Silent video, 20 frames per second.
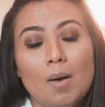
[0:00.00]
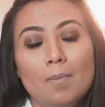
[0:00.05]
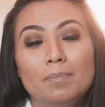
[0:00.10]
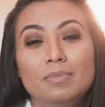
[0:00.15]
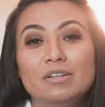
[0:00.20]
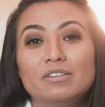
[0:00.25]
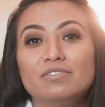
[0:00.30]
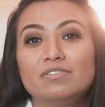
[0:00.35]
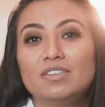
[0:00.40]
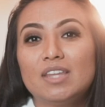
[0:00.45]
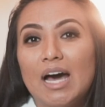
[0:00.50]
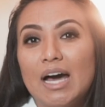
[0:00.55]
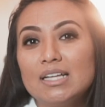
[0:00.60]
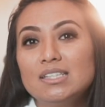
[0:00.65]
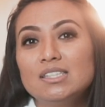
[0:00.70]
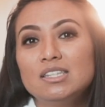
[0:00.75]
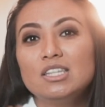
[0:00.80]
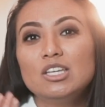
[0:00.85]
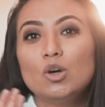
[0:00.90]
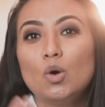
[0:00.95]
But if
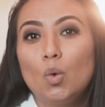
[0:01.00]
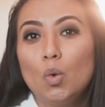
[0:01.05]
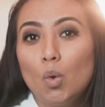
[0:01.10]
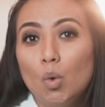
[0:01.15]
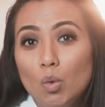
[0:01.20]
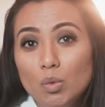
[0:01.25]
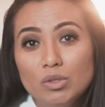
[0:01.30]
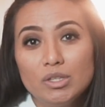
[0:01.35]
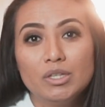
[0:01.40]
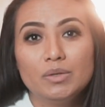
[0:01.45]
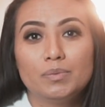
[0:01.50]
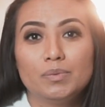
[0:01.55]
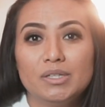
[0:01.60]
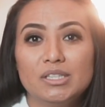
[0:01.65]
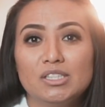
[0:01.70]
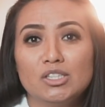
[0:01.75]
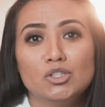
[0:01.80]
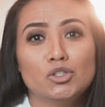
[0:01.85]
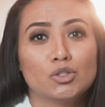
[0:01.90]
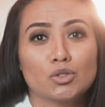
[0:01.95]
that's the only
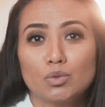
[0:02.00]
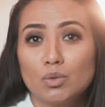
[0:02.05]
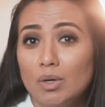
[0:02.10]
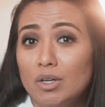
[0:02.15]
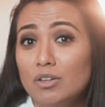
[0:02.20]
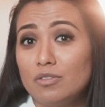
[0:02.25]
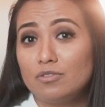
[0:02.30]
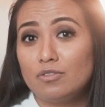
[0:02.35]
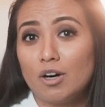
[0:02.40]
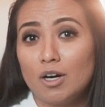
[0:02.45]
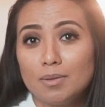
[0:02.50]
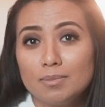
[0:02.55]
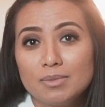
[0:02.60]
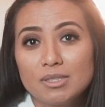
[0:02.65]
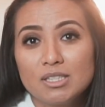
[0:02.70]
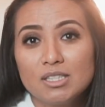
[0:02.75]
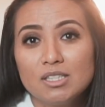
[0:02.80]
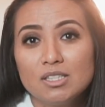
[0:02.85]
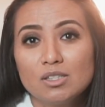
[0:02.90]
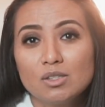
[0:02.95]
reason you're going to
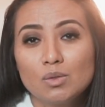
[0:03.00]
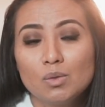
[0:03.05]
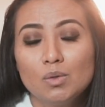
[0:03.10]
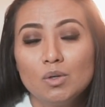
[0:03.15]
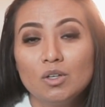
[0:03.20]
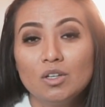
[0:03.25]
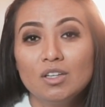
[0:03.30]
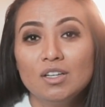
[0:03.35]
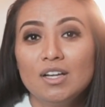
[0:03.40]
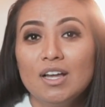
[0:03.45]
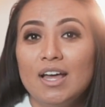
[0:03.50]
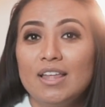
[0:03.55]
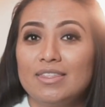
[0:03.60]
pharmacy school,